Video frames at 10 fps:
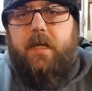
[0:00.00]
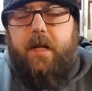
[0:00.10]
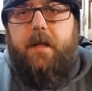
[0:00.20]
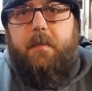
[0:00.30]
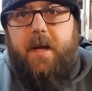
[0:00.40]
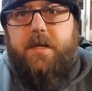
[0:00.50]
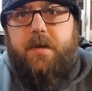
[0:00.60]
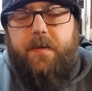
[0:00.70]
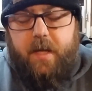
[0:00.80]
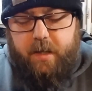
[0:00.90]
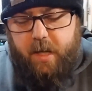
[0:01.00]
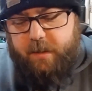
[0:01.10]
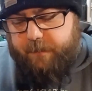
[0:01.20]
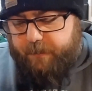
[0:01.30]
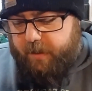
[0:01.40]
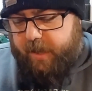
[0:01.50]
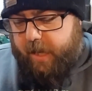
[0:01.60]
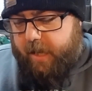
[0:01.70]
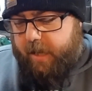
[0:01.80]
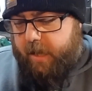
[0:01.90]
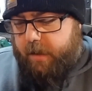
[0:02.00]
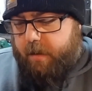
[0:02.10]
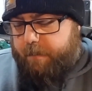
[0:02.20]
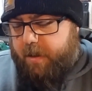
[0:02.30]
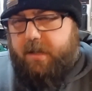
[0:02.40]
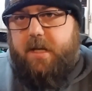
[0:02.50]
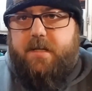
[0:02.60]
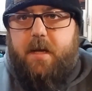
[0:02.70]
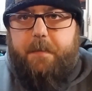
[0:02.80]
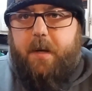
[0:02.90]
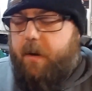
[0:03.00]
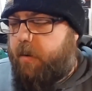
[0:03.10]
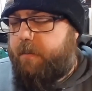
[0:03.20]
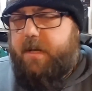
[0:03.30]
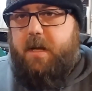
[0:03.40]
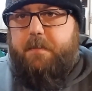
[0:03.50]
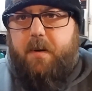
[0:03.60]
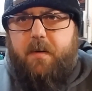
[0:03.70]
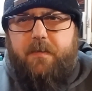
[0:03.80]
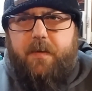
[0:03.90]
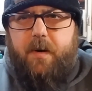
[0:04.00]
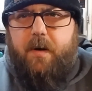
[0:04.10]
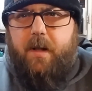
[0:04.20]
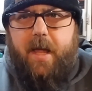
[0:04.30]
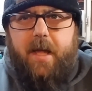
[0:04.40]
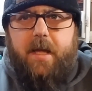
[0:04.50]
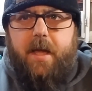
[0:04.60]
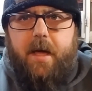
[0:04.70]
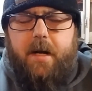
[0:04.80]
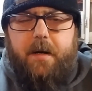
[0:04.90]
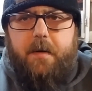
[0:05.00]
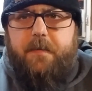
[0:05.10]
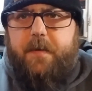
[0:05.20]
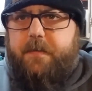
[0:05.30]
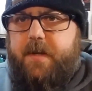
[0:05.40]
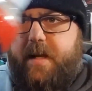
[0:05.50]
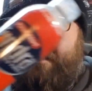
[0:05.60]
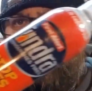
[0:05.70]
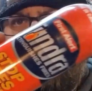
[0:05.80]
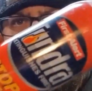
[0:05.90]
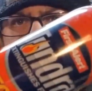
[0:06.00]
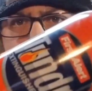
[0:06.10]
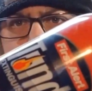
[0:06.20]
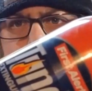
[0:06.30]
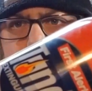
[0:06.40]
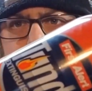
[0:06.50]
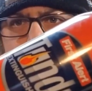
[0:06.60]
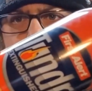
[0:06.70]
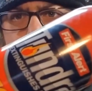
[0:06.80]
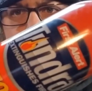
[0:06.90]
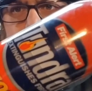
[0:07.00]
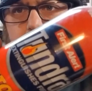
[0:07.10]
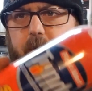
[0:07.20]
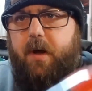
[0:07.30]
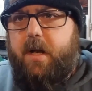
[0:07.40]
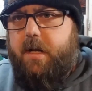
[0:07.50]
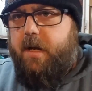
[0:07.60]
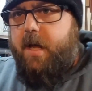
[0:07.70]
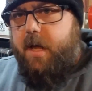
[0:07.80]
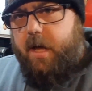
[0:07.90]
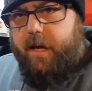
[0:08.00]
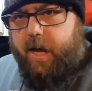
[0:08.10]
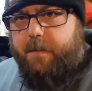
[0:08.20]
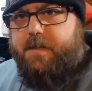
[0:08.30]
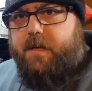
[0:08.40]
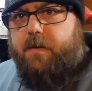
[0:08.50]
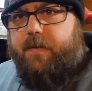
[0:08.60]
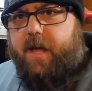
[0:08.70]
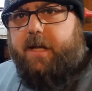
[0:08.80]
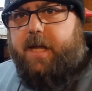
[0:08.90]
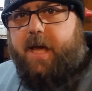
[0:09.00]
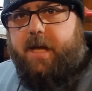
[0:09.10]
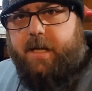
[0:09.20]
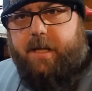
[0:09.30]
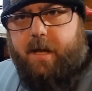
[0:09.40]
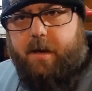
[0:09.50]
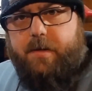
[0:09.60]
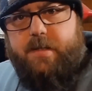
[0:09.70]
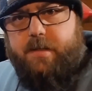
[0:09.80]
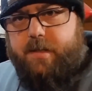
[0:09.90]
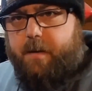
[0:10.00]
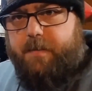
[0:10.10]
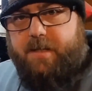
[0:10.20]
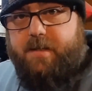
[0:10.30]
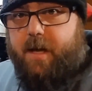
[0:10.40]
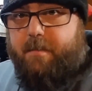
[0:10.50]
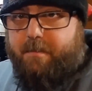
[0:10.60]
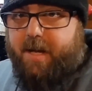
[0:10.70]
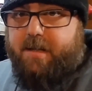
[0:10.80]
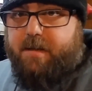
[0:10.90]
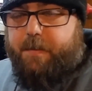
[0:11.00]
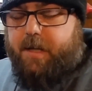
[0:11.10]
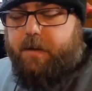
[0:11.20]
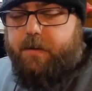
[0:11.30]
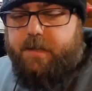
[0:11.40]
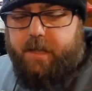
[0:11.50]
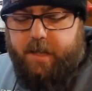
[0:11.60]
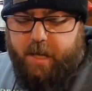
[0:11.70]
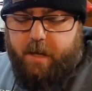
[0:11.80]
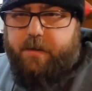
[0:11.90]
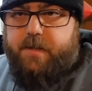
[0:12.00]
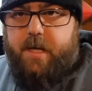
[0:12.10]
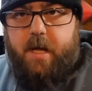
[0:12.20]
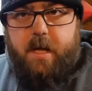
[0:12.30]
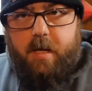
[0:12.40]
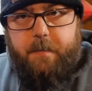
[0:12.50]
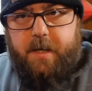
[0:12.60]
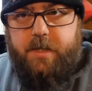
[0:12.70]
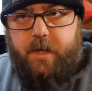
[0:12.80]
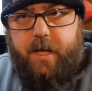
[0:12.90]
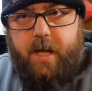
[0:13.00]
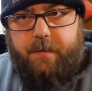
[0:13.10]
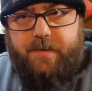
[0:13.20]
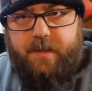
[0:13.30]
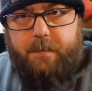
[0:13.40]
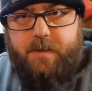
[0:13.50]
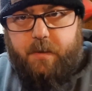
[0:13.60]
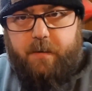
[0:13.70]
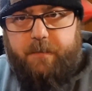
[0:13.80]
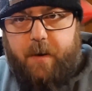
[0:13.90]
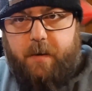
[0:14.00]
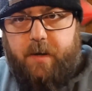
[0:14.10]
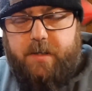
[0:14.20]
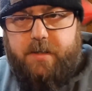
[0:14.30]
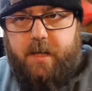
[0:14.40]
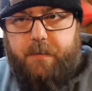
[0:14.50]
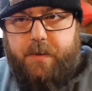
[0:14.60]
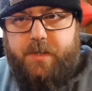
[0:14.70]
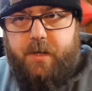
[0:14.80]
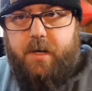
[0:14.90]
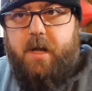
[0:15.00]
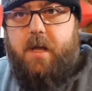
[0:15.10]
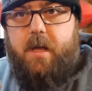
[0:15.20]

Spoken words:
But another major thing not to forget, and you can pick these up at Home Depot for like, I don't know, $15 or something like that. If you're running a camp stove like that in the house, something that's not meant to be used in the house, make sure you have some sort of fire extinguisher,